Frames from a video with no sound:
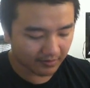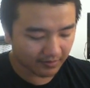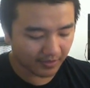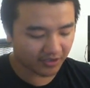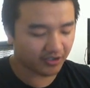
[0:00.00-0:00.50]

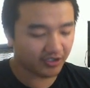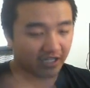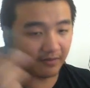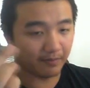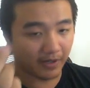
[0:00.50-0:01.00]
Make sure you
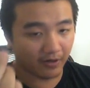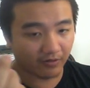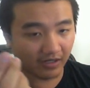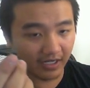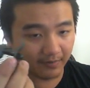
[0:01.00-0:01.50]
get a barrel
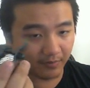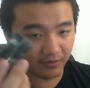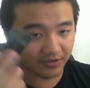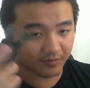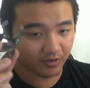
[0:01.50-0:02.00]
clamp
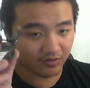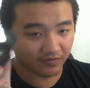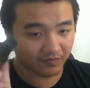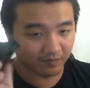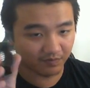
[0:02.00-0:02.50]
or some sort
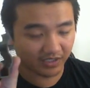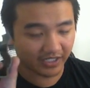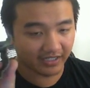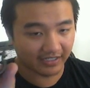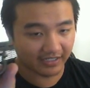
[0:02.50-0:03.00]
of
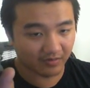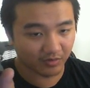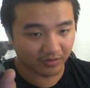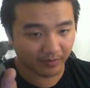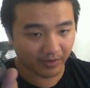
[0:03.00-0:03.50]
kit that comes
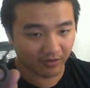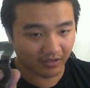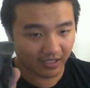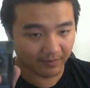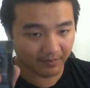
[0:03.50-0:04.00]
with the barrel
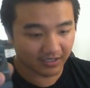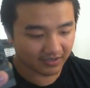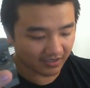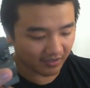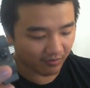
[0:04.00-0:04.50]
clamp,
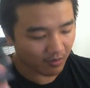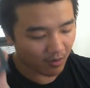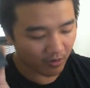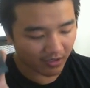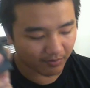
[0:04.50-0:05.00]
because it won't
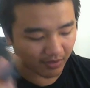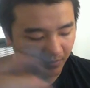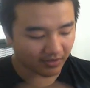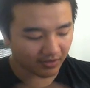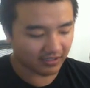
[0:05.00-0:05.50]
hold on
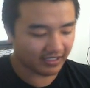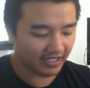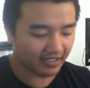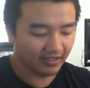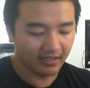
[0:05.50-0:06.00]
properly. And
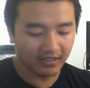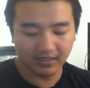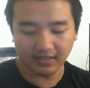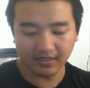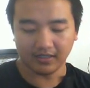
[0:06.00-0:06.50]
again,
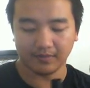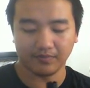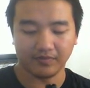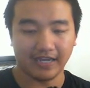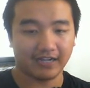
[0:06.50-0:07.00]

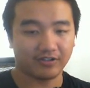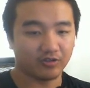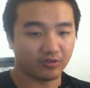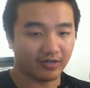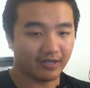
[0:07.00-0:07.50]
the
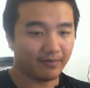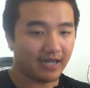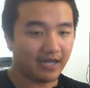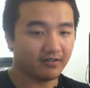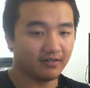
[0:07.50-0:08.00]
actual thread
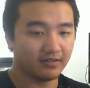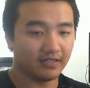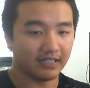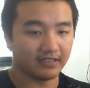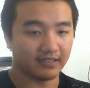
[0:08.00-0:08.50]
pattern
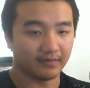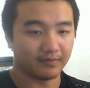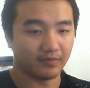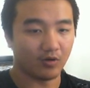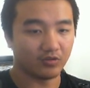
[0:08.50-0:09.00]
that
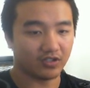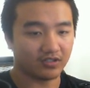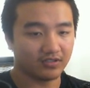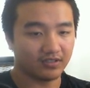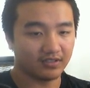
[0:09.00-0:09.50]
holds
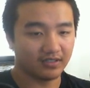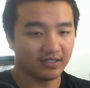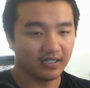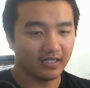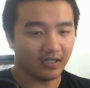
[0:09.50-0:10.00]
onto this
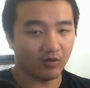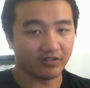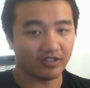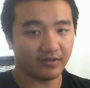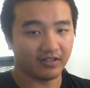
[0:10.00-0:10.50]

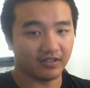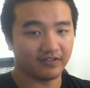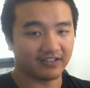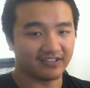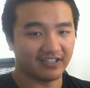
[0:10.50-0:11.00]
only
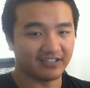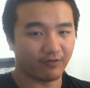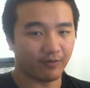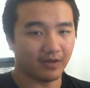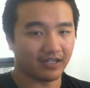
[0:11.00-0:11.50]
extends
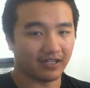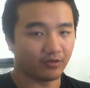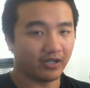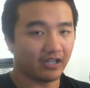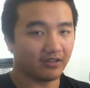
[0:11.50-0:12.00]
for about like
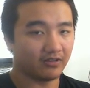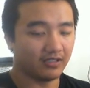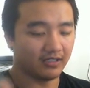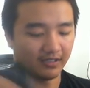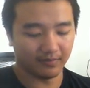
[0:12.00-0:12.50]

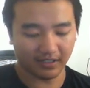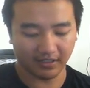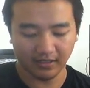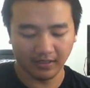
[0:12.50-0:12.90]
3/8, like